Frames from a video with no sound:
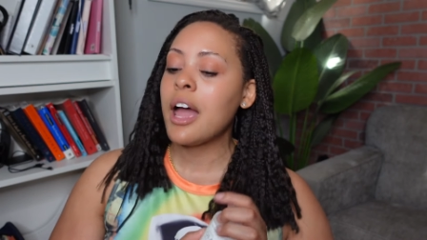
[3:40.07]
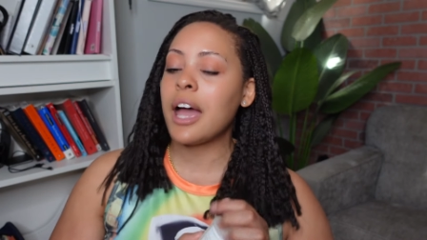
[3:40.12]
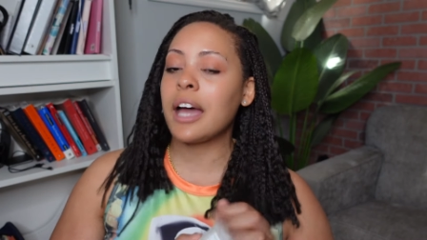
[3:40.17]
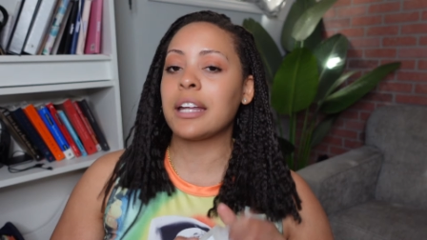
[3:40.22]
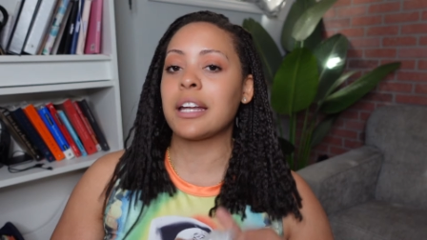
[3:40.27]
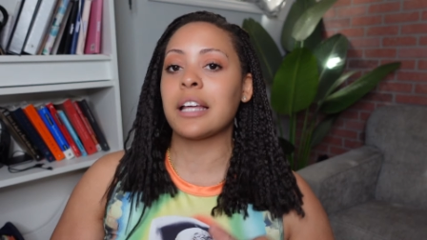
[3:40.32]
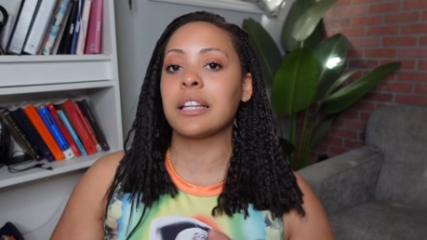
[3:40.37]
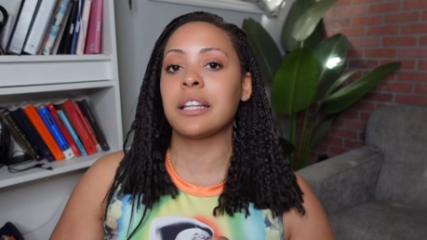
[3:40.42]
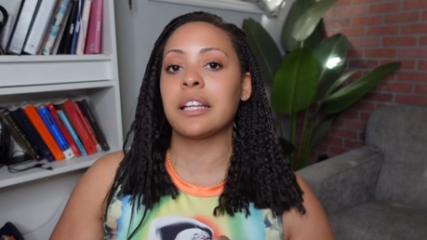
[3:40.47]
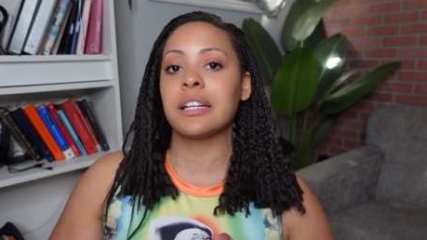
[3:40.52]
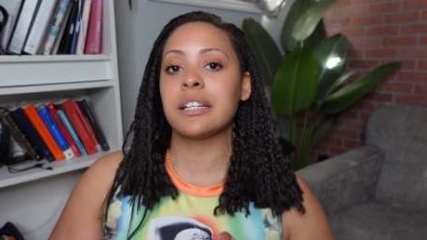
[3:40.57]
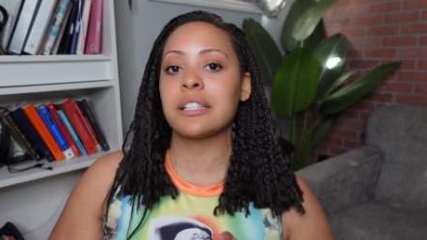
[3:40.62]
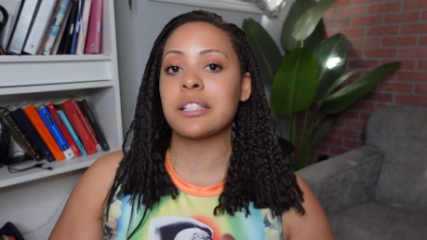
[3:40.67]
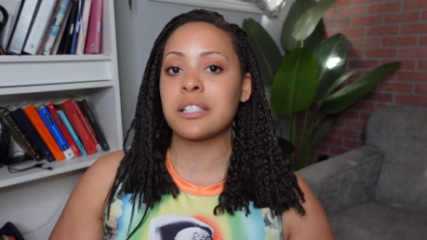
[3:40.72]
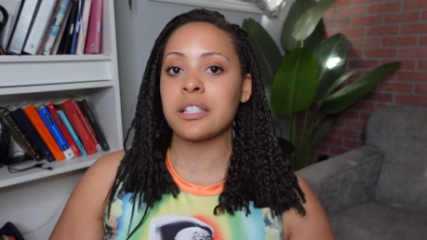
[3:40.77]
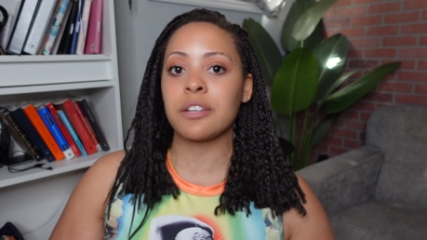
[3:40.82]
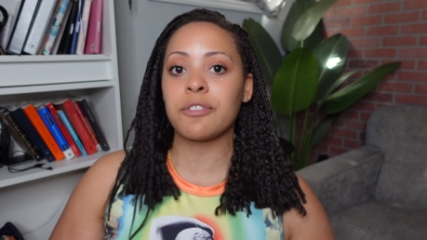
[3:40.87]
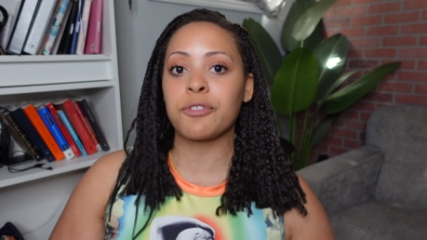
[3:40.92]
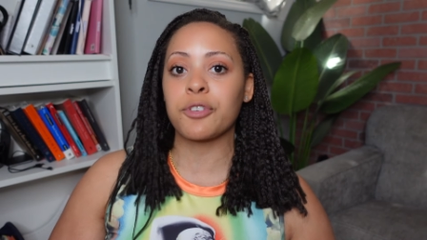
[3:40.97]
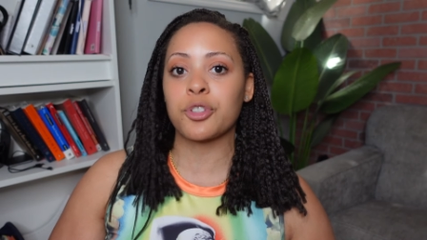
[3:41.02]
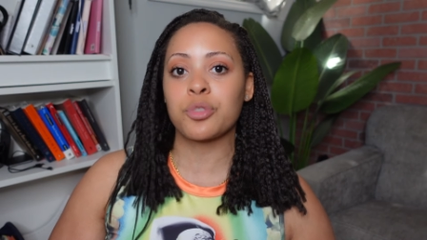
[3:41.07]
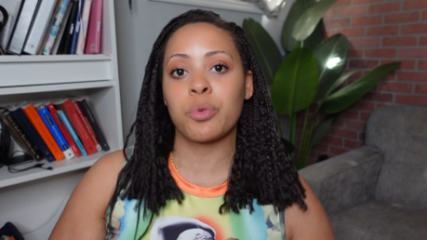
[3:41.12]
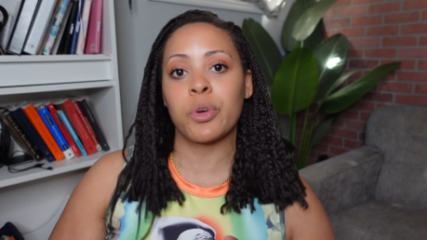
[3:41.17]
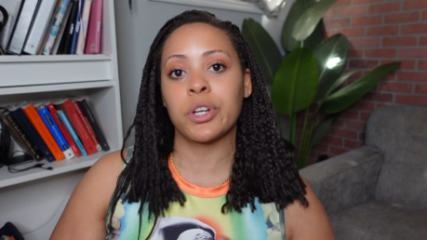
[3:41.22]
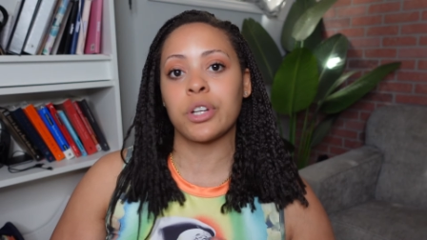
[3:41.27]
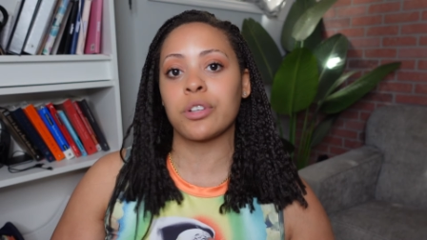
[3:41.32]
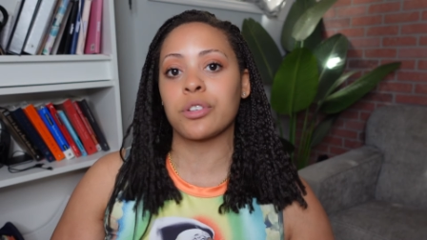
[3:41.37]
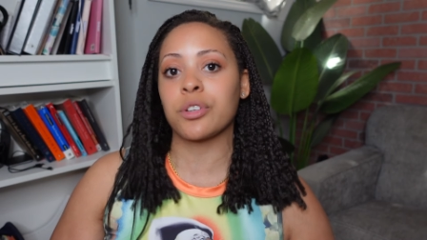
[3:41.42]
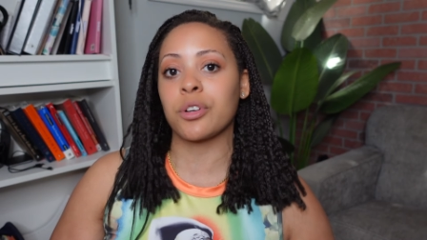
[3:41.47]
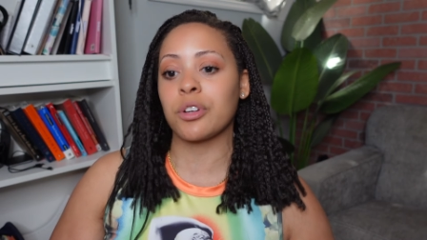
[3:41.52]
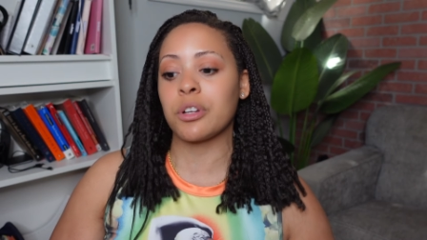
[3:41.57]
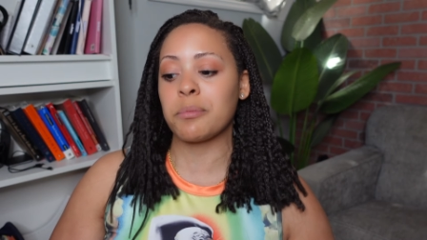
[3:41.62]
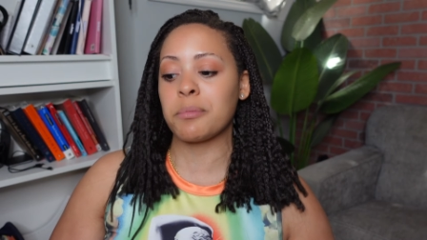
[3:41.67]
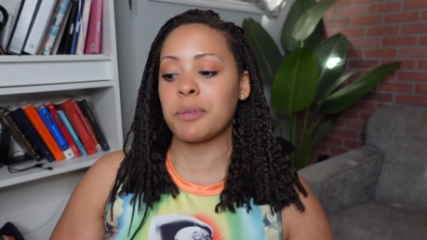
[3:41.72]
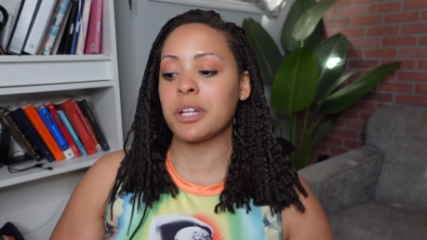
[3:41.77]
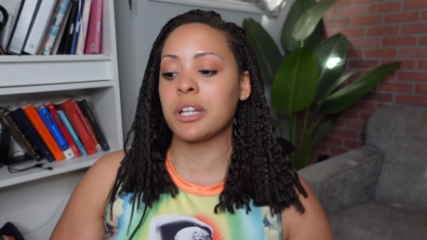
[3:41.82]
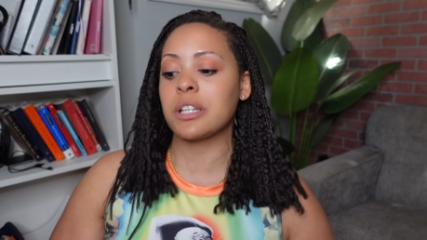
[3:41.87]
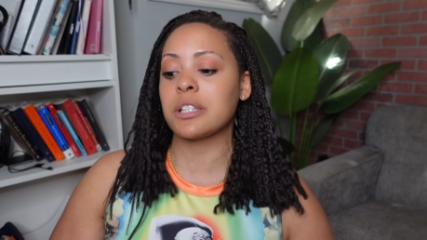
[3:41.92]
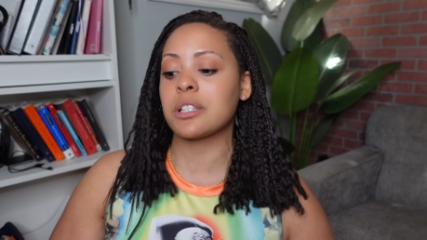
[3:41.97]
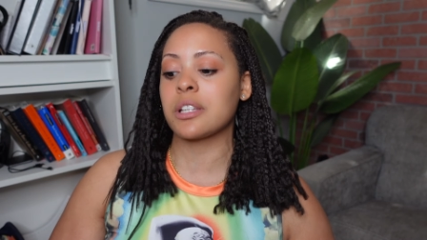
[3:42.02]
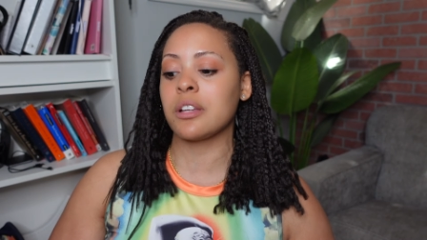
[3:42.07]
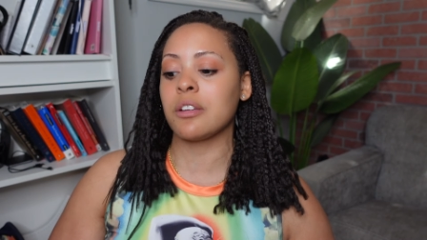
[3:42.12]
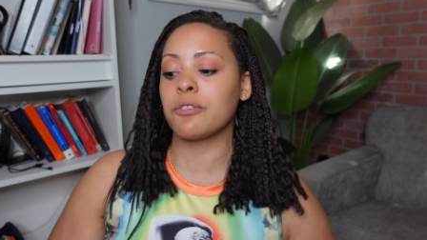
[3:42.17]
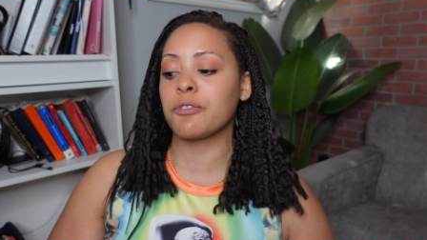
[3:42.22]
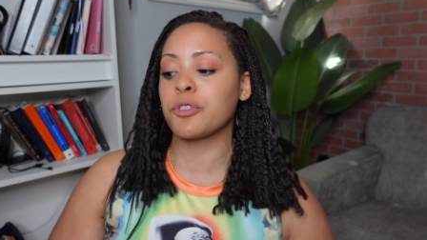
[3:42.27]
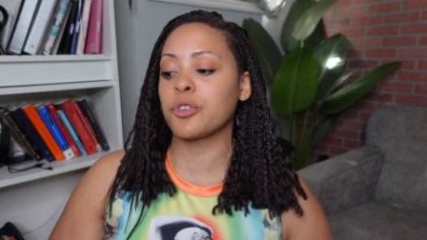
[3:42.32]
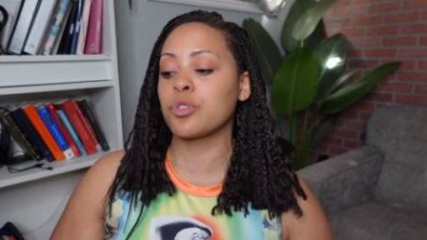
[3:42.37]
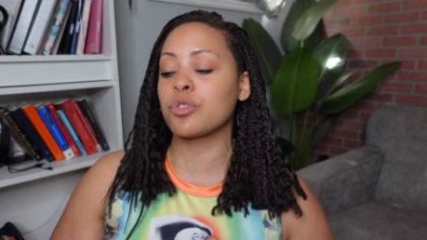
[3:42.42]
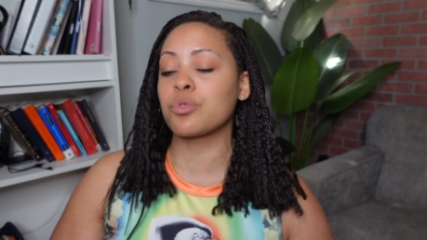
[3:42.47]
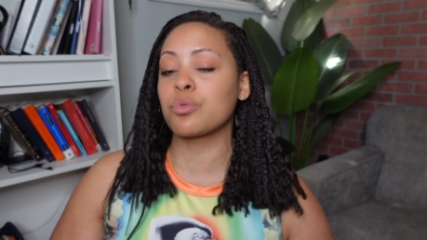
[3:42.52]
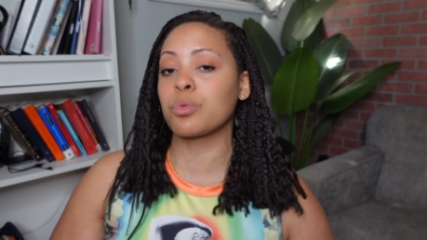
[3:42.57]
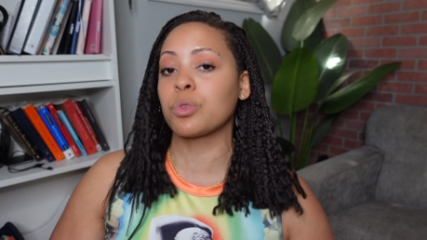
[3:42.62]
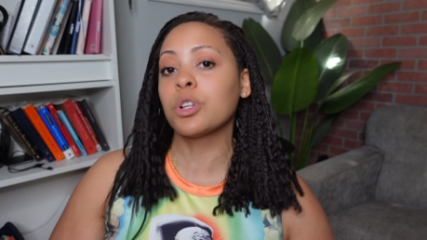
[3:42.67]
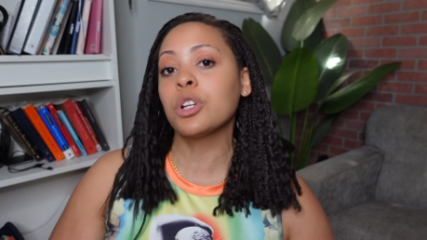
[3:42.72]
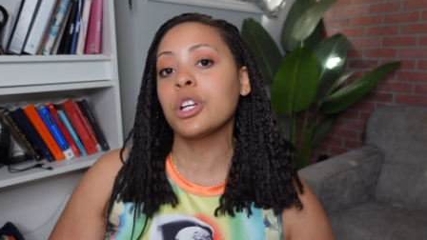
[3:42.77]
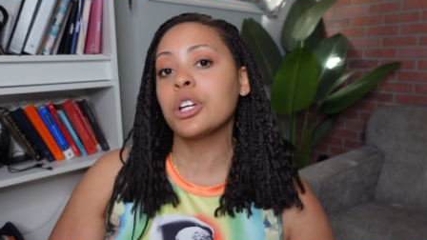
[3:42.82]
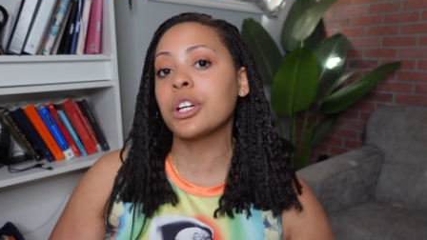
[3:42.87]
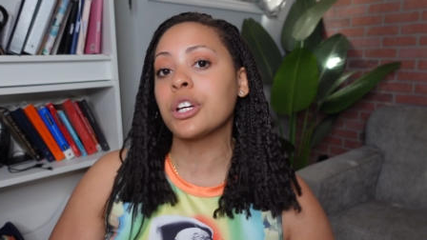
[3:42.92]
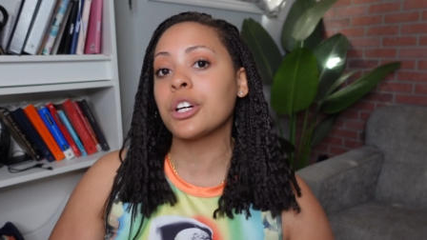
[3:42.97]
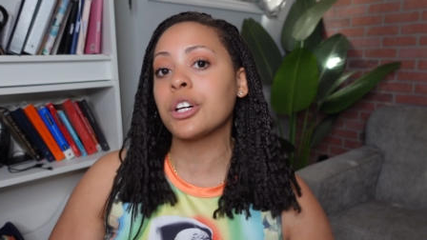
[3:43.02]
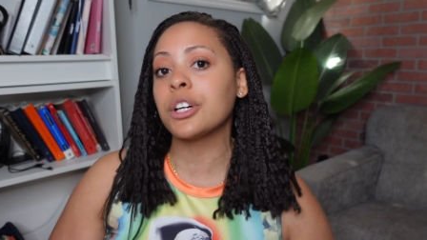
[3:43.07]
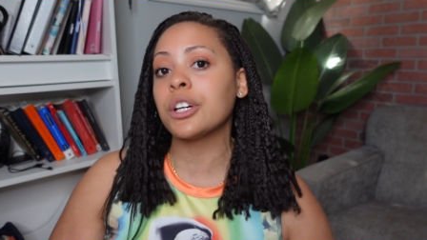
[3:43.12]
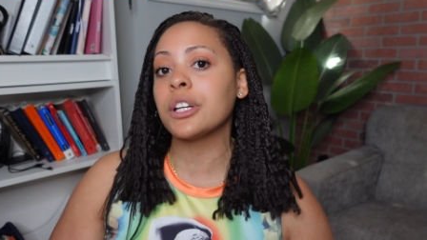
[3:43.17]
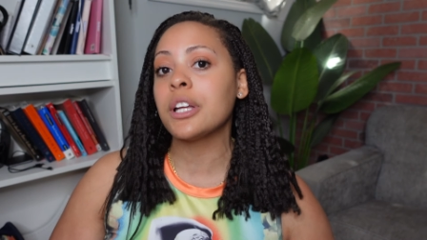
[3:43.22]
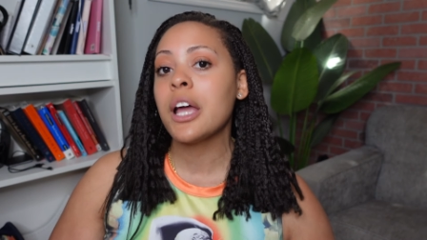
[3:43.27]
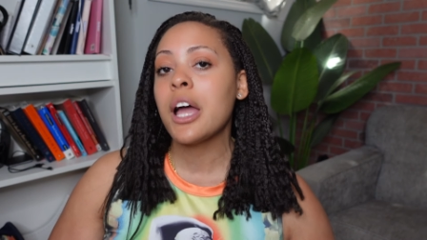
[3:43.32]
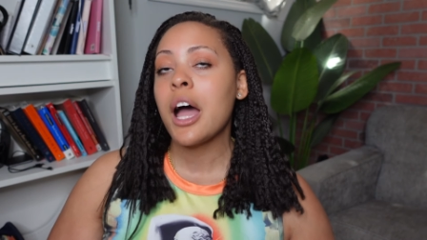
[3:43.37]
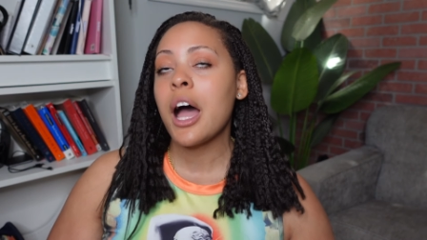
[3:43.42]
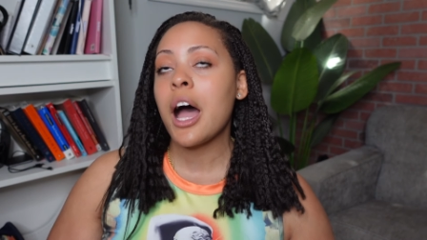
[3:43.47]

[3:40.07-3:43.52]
and I let it sit for 20 or 30 minutes. It feels really good.